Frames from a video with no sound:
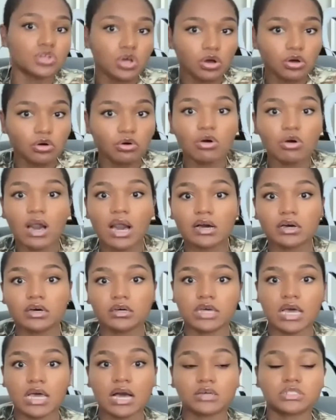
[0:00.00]
know,
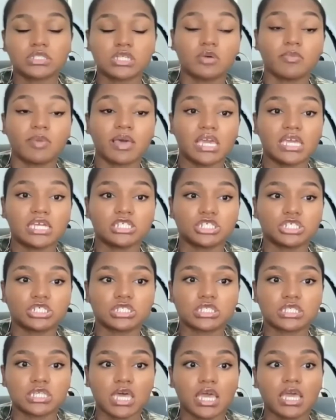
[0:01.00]
I'll tell my
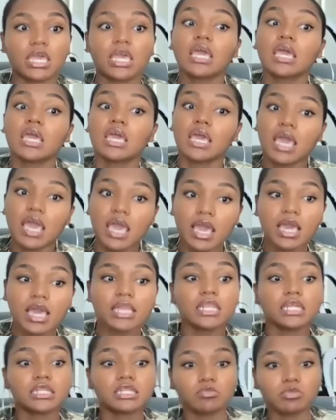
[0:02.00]
agents like, hey,
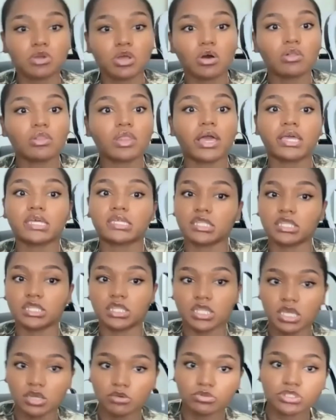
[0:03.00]
let them know, like,
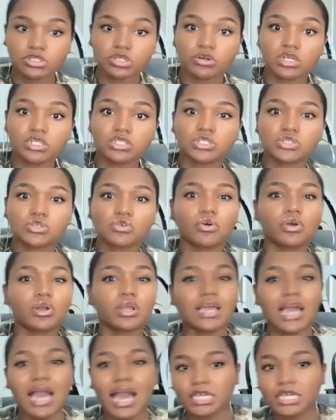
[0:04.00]
it was a great
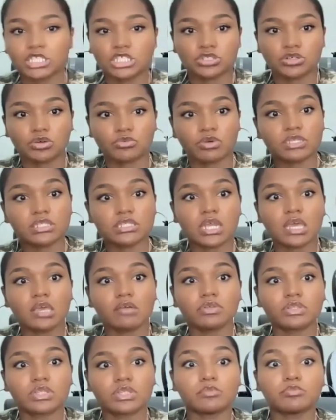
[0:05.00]
story. I just don't
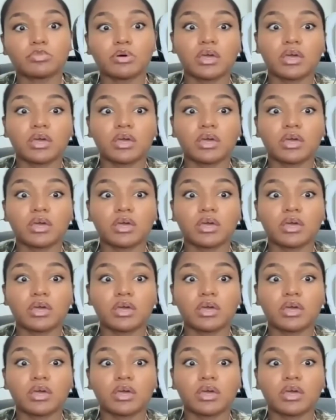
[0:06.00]
resonate with it.